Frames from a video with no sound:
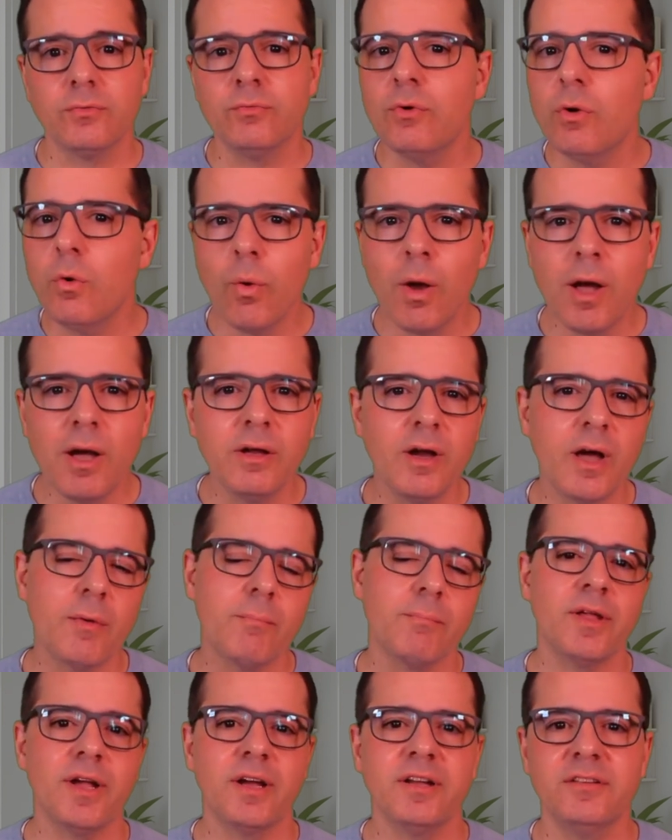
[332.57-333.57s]
Require
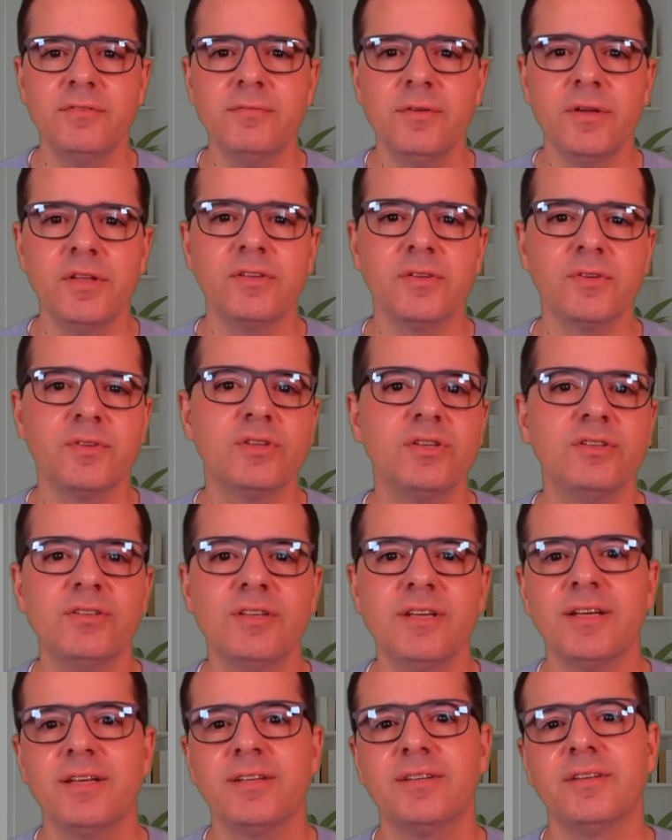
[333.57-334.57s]
comprehensive research and
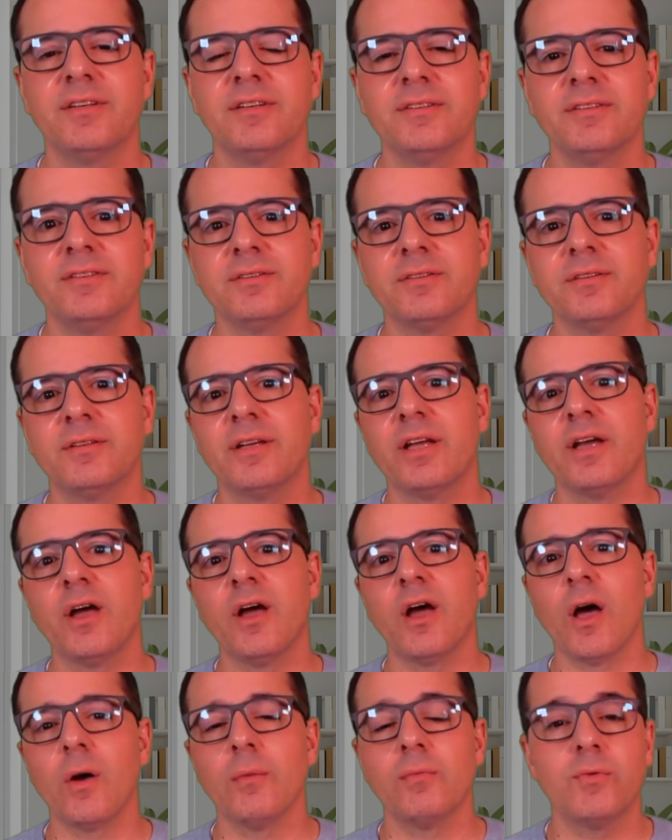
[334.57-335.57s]
synthesis?
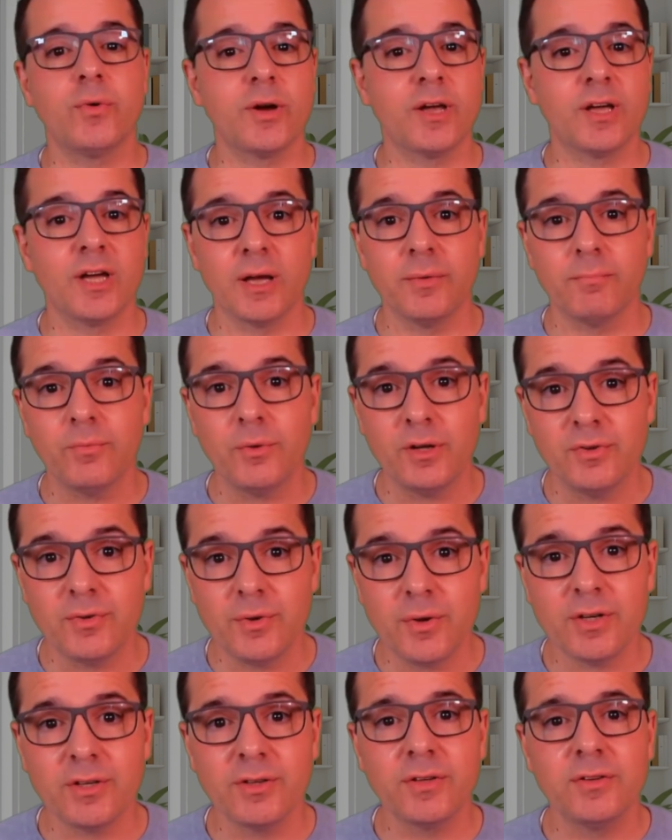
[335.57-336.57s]
Opt for a deep
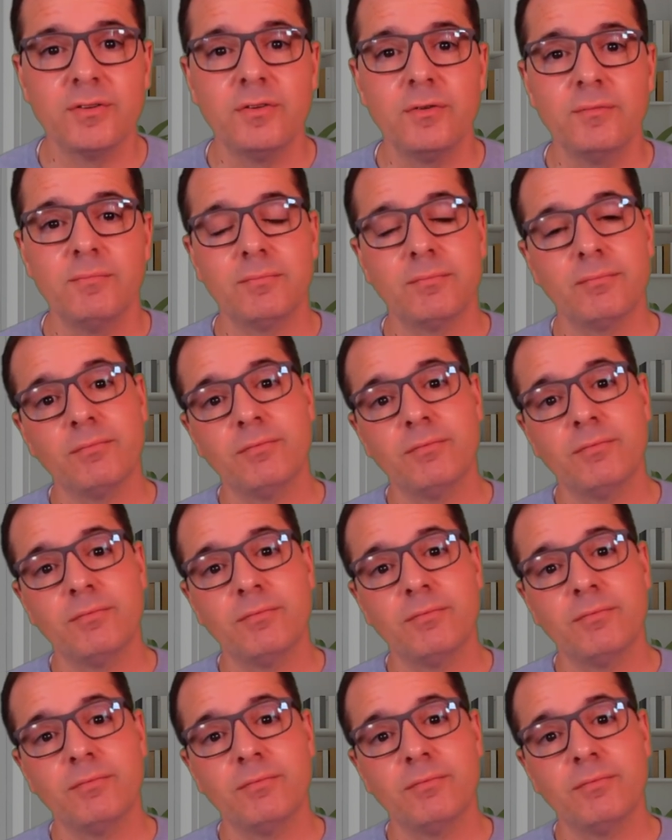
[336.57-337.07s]
research system.